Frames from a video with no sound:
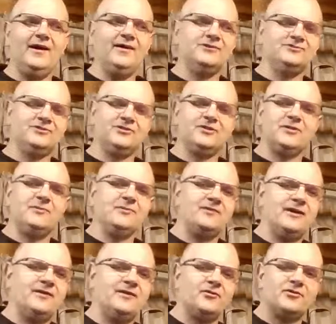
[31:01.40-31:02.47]
I was looking at my
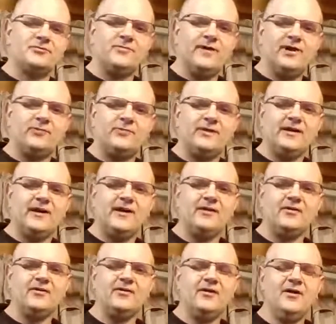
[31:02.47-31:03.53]
granddaughter's bike we got
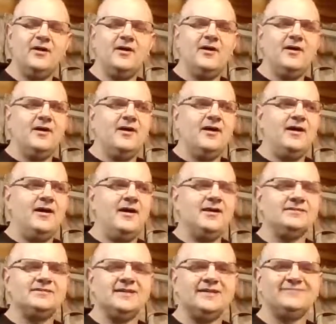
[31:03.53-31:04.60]
her. And
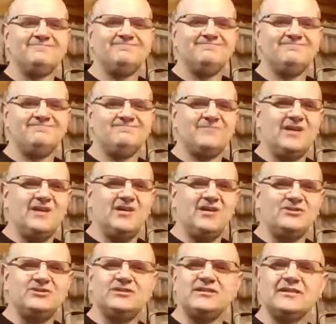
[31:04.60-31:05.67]
I was like,
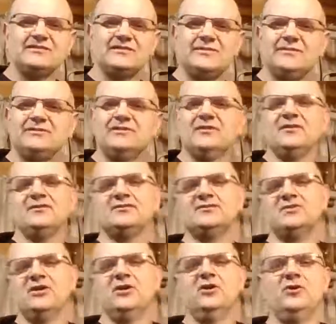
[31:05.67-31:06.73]
oh, she's got semi slicks.
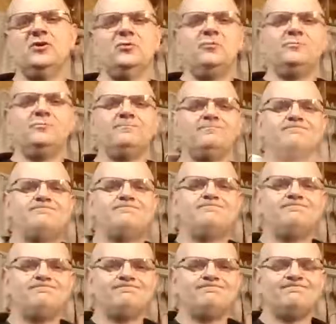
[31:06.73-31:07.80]
So
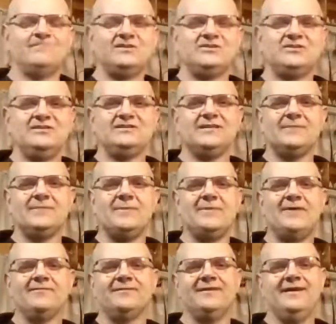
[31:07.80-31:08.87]
she's got my
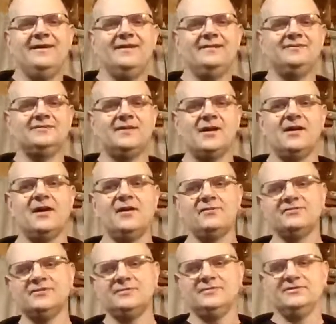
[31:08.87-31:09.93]
Mountain Kings and I got her
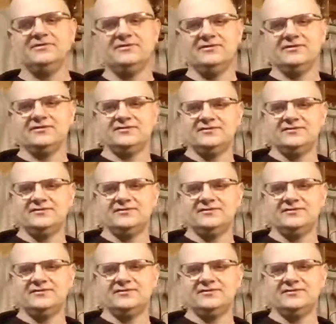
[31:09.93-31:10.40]
semi slicks.